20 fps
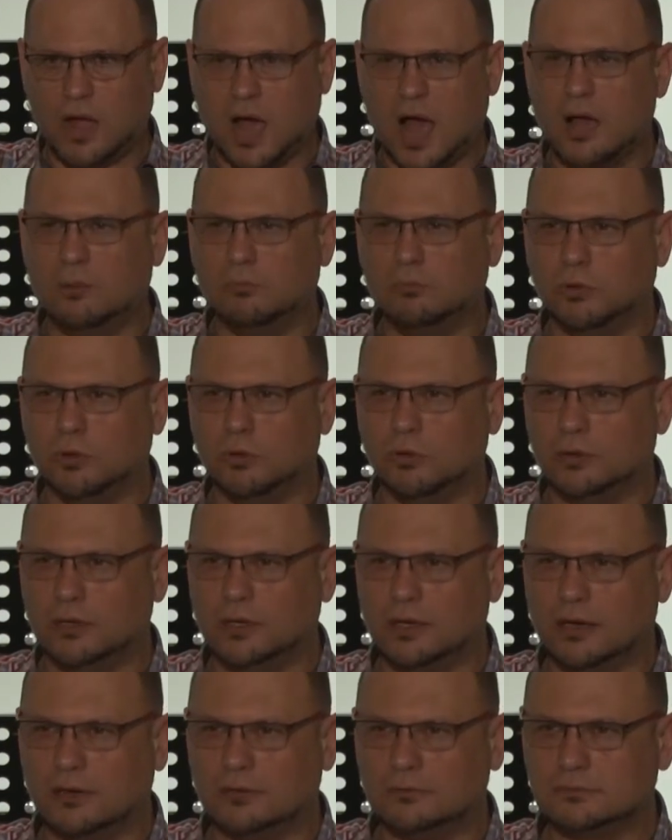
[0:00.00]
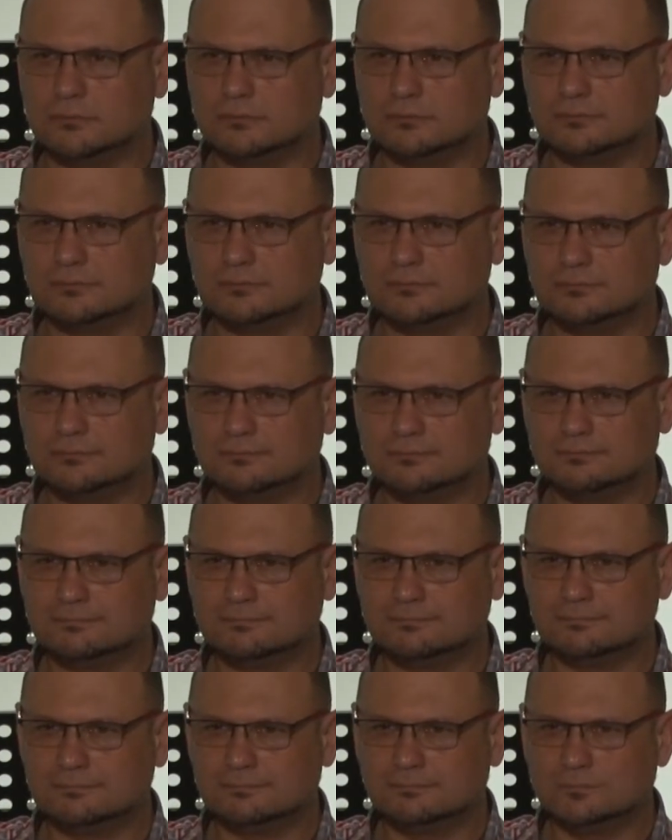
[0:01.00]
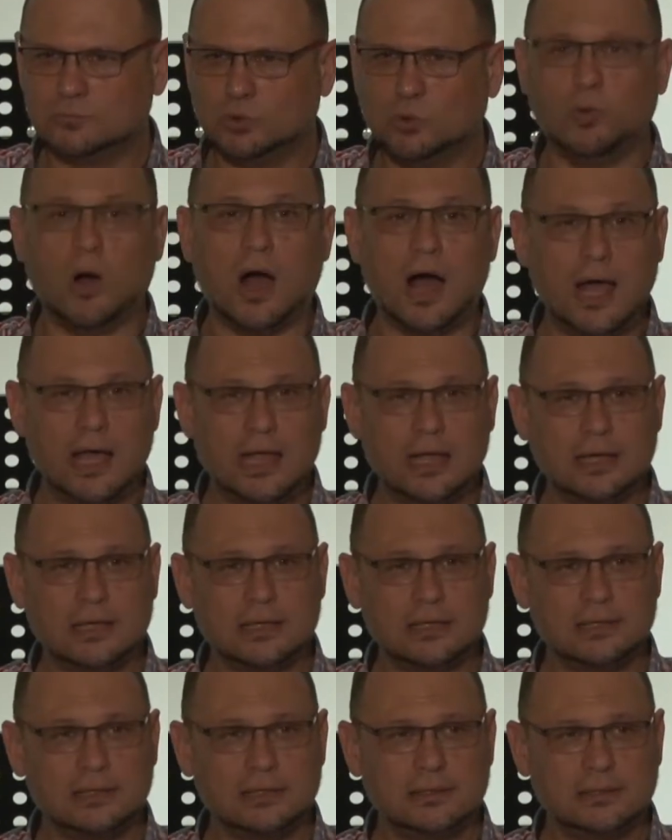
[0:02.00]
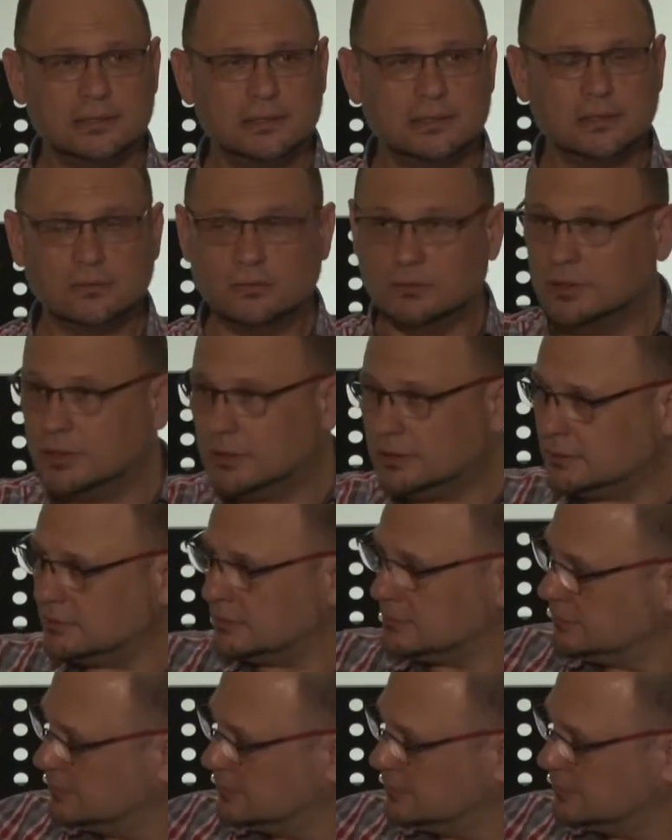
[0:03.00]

I blew it up. Why? Well,